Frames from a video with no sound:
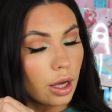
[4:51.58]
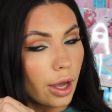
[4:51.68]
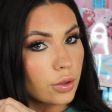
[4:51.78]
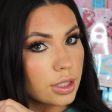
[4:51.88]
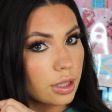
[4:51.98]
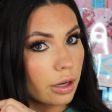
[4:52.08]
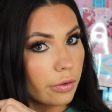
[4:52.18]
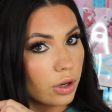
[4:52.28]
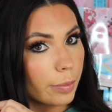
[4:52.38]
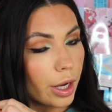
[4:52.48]
hold it there
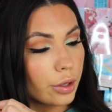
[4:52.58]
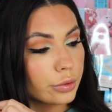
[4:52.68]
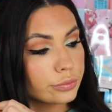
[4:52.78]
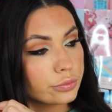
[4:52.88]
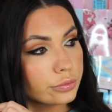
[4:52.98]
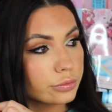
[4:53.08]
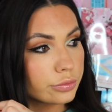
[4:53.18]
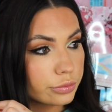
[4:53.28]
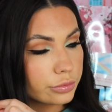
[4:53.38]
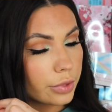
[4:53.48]
for about
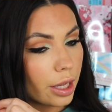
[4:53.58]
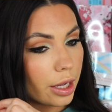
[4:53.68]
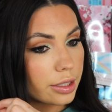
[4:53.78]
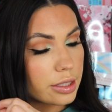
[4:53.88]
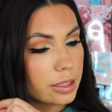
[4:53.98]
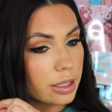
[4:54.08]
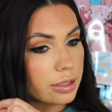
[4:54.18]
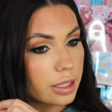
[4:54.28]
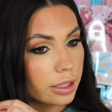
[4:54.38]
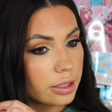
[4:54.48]
9 to 10
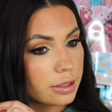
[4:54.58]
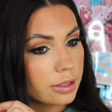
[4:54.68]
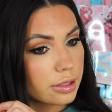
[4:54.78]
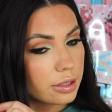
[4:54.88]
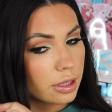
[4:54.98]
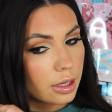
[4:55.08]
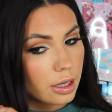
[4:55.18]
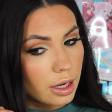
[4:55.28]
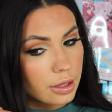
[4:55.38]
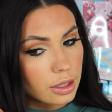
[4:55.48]
seconds,
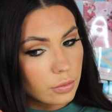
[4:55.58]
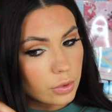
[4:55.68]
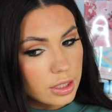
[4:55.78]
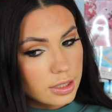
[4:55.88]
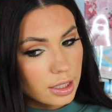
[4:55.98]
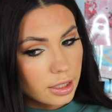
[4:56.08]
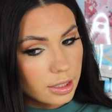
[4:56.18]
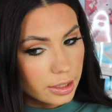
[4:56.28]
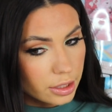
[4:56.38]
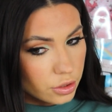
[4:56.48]
and then when it's done, I
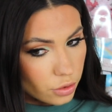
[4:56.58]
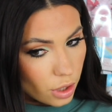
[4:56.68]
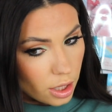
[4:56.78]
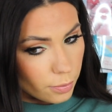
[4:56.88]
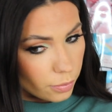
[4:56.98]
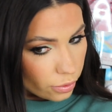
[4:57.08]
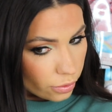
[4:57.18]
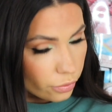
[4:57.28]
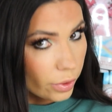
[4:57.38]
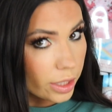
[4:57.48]
let it drop
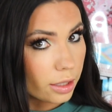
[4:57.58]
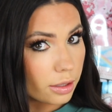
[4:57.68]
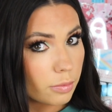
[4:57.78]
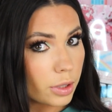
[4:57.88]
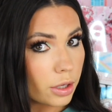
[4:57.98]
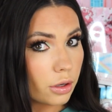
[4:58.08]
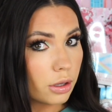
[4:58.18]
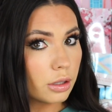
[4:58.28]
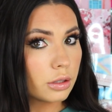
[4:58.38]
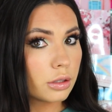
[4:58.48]
right out of the
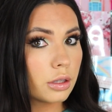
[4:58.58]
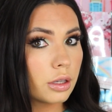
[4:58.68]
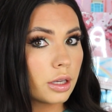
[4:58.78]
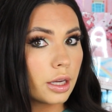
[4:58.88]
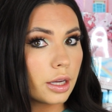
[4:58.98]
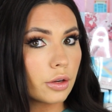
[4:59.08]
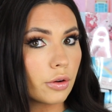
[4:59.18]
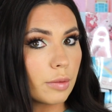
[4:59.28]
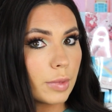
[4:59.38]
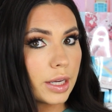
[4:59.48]
barrel and
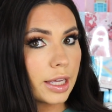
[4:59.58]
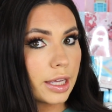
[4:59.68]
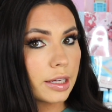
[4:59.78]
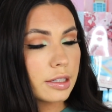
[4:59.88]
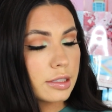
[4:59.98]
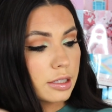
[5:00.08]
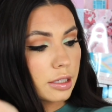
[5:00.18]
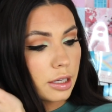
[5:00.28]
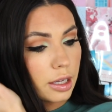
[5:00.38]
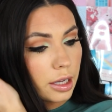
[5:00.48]
grab my hand
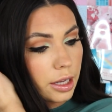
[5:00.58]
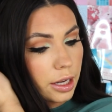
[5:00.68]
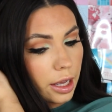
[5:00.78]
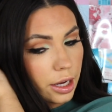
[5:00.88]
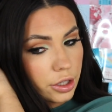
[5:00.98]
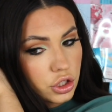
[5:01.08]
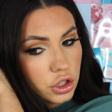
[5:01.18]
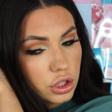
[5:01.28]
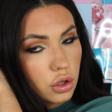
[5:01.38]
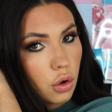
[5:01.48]
And I actually
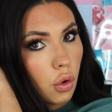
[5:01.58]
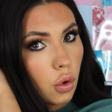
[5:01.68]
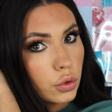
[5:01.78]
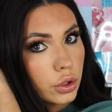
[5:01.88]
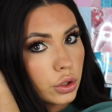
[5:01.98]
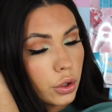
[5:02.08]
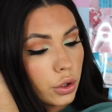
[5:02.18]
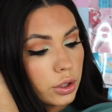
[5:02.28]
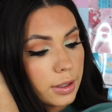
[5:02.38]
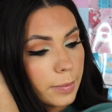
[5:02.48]
just hold the
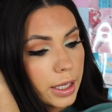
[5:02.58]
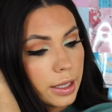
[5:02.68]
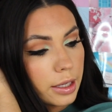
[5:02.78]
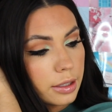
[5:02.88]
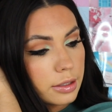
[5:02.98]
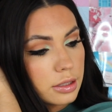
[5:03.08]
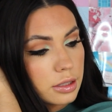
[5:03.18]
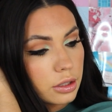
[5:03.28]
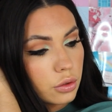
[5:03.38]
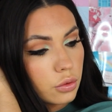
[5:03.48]
curl in my hand
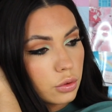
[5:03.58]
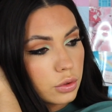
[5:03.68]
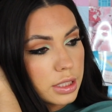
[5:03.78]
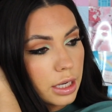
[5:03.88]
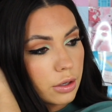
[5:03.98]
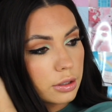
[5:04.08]
till it cools down a